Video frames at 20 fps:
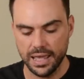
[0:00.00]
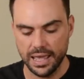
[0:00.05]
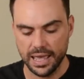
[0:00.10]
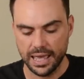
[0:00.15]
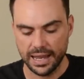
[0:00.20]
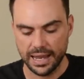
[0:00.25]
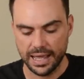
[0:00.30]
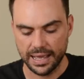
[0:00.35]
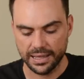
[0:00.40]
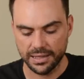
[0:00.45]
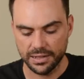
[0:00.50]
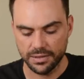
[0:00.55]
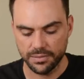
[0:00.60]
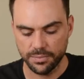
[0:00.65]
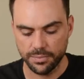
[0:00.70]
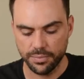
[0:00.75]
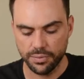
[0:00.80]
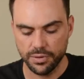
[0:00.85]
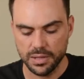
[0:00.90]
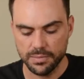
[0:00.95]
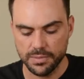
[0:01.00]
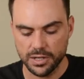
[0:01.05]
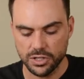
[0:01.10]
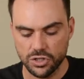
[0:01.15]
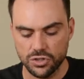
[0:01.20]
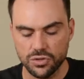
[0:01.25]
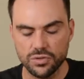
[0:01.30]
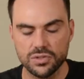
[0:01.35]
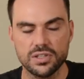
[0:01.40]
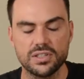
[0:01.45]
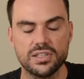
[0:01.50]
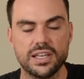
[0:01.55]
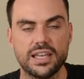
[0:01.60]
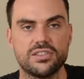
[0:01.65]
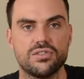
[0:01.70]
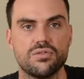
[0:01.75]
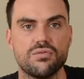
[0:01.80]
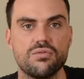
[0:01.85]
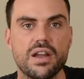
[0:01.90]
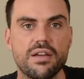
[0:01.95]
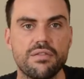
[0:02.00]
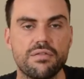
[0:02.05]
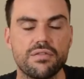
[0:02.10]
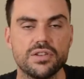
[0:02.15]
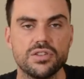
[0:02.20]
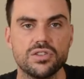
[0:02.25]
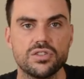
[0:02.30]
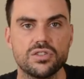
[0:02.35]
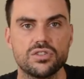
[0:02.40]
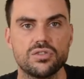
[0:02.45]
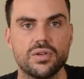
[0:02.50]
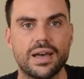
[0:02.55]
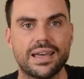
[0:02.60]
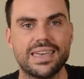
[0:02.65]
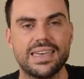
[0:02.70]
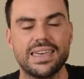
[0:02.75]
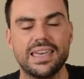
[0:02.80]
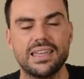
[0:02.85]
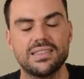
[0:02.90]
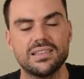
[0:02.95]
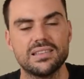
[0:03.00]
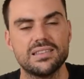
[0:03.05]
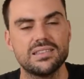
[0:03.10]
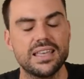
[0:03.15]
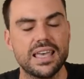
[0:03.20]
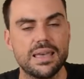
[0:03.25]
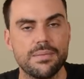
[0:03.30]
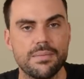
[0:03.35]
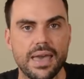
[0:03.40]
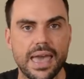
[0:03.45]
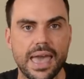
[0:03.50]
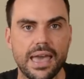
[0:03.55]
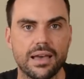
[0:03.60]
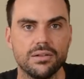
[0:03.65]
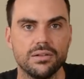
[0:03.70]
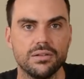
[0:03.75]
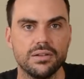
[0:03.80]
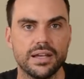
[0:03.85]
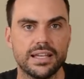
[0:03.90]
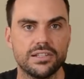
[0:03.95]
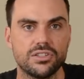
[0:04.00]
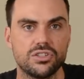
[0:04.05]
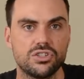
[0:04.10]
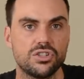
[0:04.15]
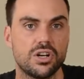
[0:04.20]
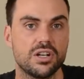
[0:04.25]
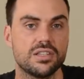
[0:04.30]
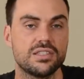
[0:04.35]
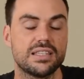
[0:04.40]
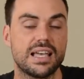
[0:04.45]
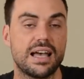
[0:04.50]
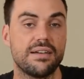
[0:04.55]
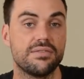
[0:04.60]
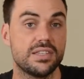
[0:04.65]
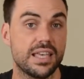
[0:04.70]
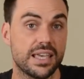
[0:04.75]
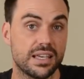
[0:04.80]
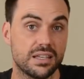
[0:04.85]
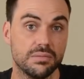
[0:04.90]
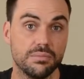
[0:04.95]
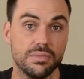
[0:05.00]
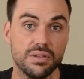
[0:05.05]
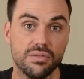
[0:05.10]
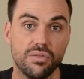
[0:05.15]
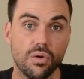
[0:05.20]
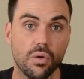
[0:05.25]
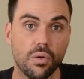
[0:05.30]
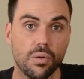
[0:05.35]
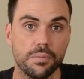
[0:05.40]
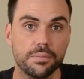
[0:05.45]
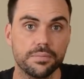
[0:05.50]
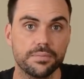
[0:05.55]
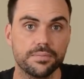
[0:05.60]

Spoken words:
and I can pretty much use this as a reference so I can get the same angle as shots I've taken before.